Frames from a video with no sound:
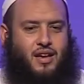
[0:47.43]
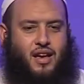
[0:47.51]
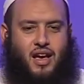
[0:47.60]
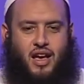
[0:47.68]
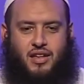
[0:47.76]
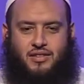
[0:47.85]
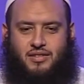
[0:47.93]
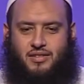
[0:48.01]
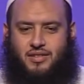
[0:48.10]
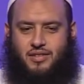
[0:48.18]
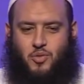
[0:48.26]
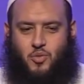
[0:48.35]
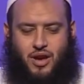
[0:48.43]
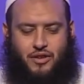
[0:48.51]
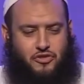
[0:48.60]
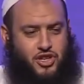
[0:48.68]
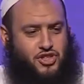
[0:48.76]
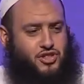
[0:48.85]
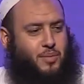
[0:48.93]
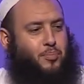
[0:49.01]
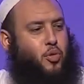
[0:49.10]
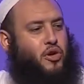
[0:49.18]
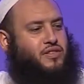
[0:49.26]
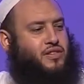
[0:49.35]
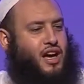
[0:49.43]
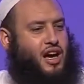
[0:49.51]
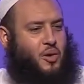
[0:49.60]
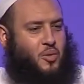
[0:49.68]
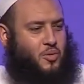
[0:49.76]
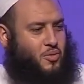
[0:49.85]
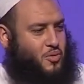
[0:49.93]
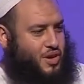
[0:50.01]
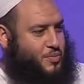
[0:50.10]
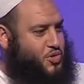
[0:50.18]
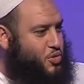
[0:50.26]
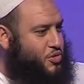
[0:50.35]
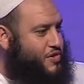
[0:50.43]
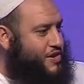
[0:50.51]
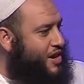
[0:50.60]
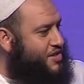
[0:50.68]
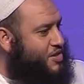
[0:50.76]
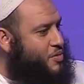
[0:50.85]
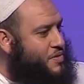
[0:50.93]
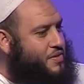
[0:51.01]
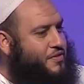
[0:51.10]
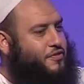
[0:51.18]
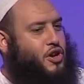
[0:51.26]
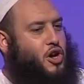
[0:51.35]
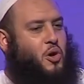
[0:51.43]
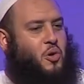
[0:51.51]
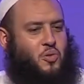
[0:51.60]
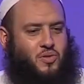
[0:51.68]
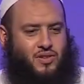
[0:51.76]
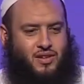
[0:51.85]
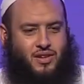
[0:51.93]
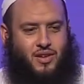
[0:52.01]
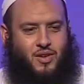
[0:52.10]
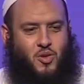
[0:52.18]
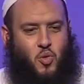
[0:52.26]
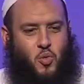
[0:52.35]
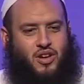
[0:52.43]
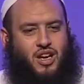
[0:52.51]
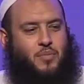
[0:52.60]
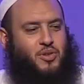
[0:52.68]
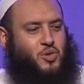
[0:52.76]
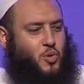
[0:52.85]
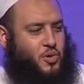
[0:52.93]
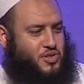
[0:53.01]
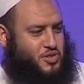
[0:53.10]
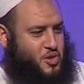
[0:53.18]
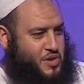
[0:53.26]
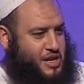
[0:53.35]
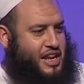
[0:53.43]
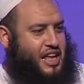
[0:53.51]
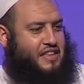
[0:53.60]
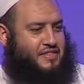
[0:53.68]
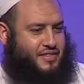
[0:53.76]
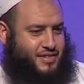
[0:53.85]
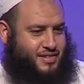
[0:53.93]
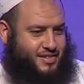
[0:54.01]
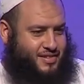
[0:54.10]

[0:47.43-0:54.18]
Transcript: And we have reached a point now where I'm sure we're realizing with the flow, we're coming towards the real end.